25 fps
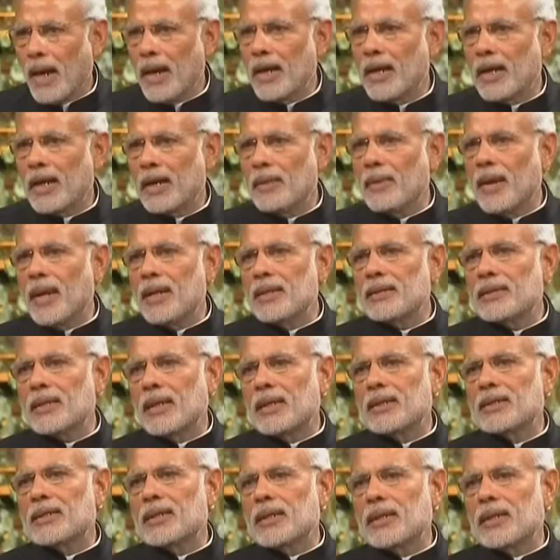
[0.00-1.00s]
and remain
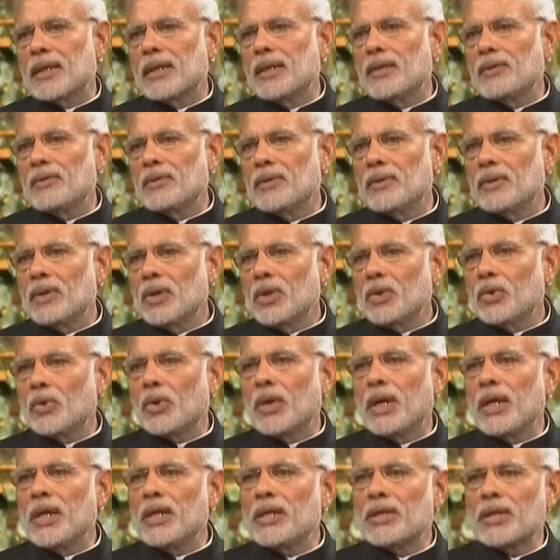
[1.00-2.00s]
sensitive
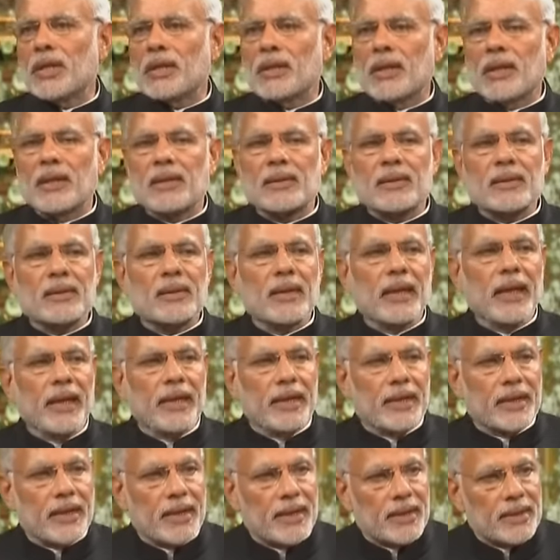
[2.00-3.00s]
to each other's
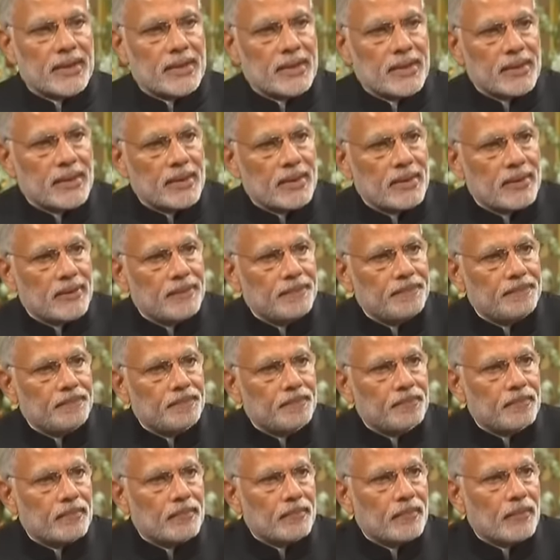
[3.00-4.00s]
interests.
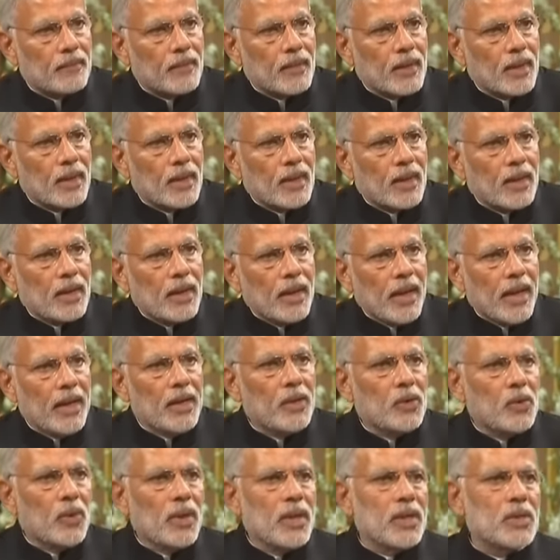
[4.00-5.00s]

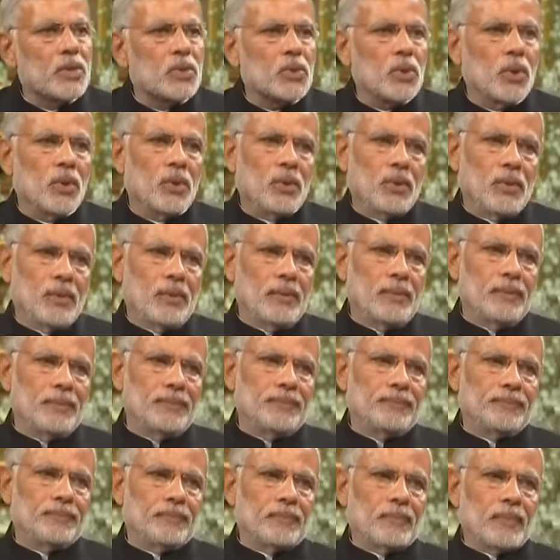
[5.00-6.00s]
In doing so,
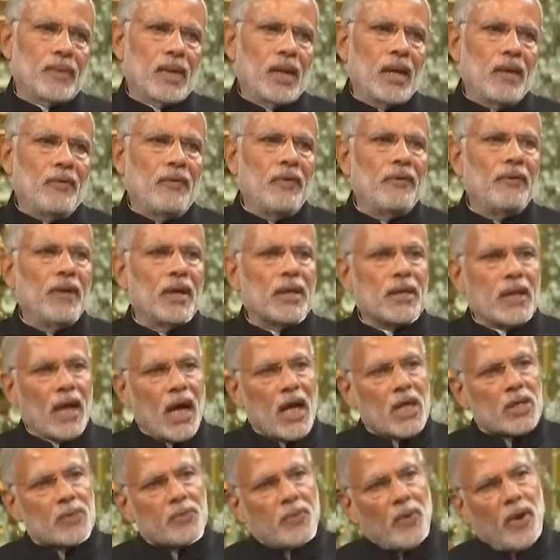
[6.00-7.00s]
we will
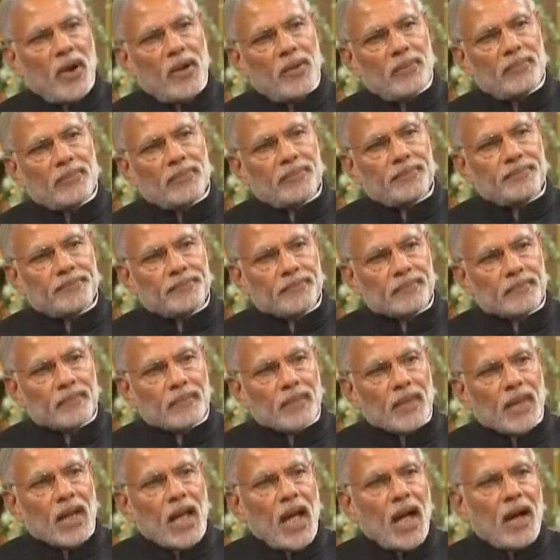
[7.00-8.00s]
transform
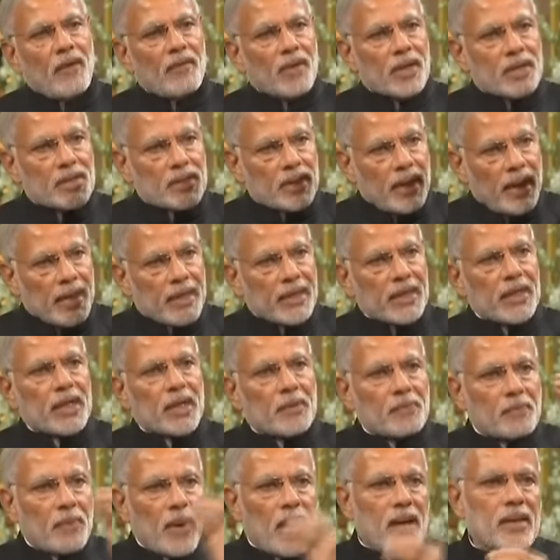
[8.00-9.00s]
our
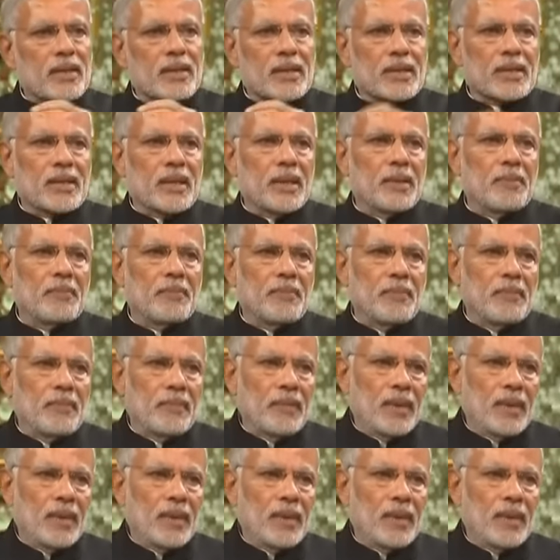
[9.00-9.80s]
strategic partnership,